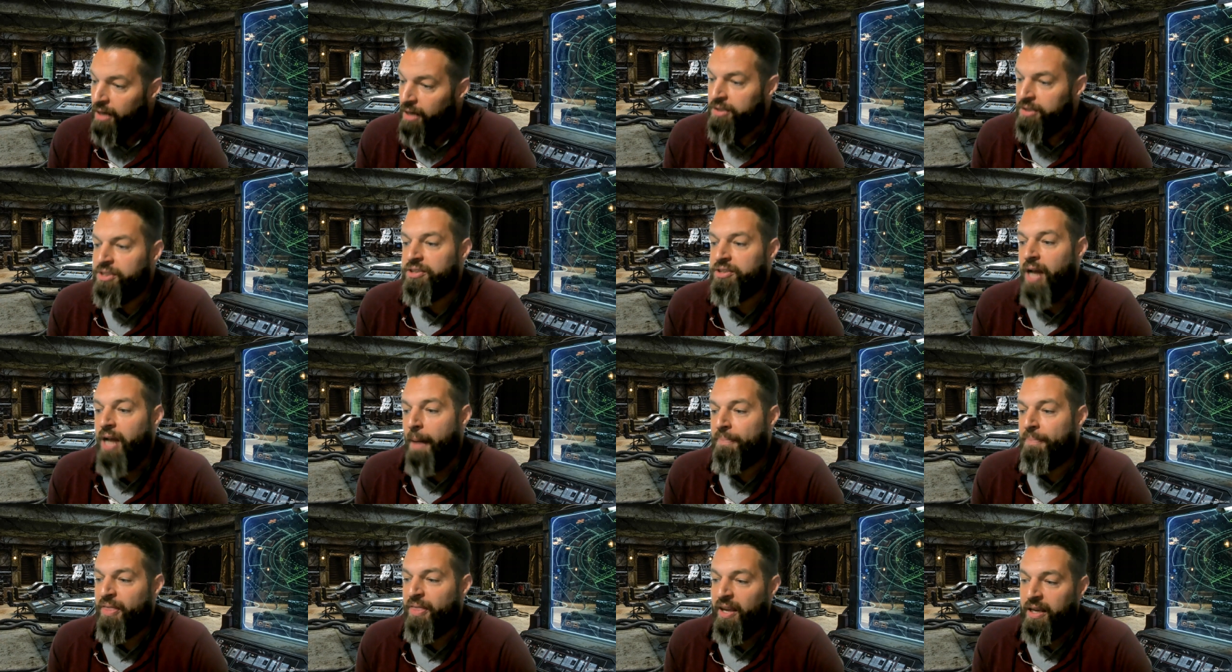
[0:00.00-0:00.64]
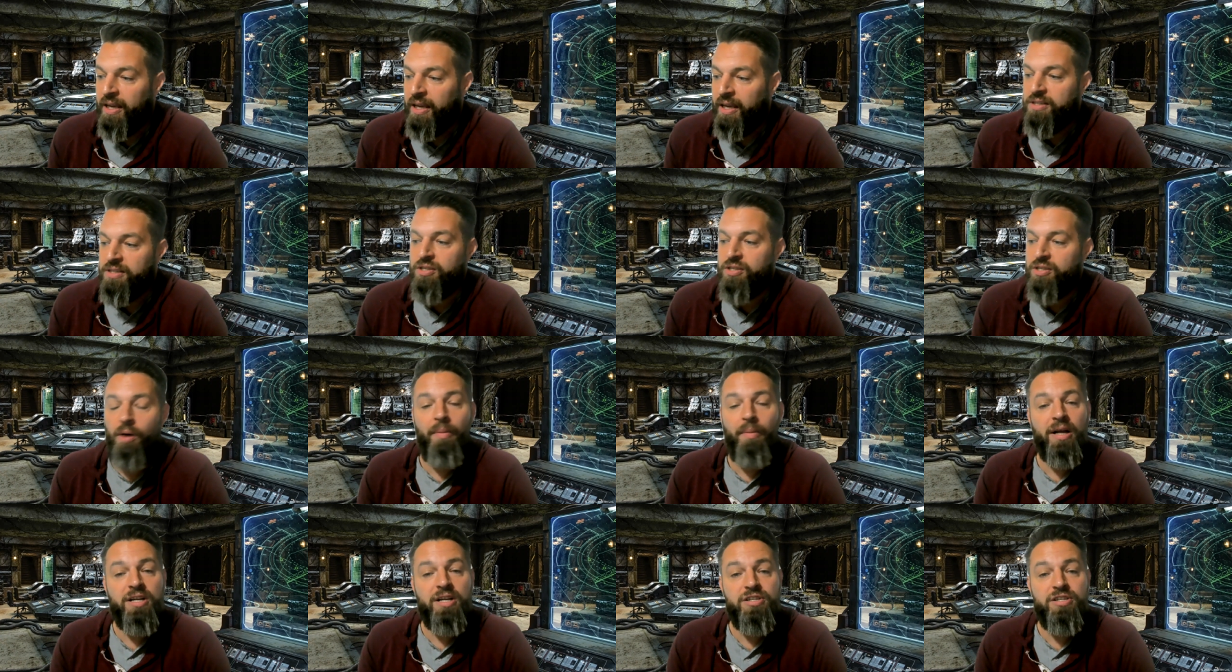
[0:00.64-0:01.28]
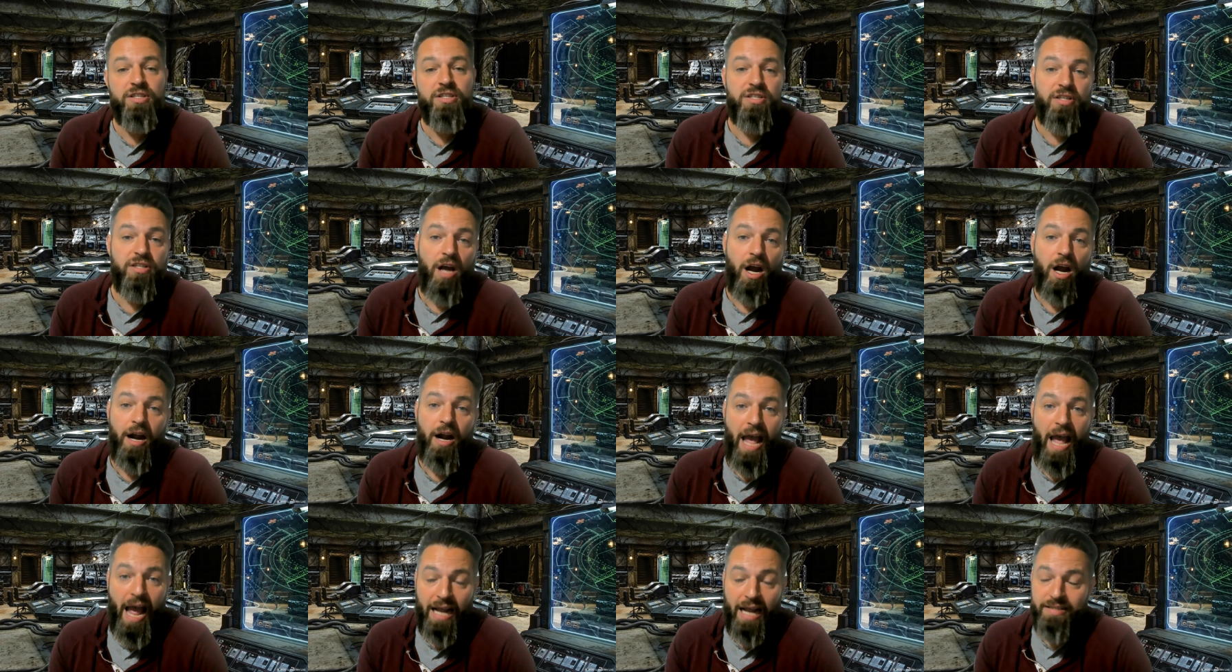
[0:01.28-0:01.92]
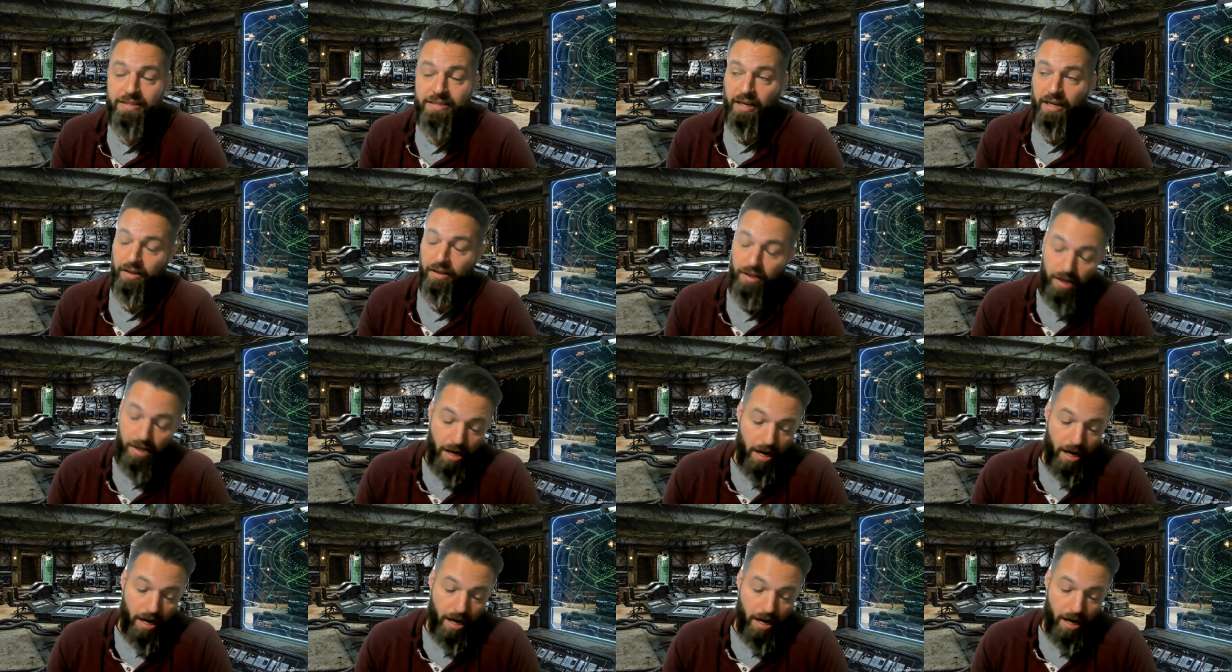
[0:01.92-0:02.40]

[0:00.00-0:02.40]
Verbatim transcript: stop thinking so much and start acting.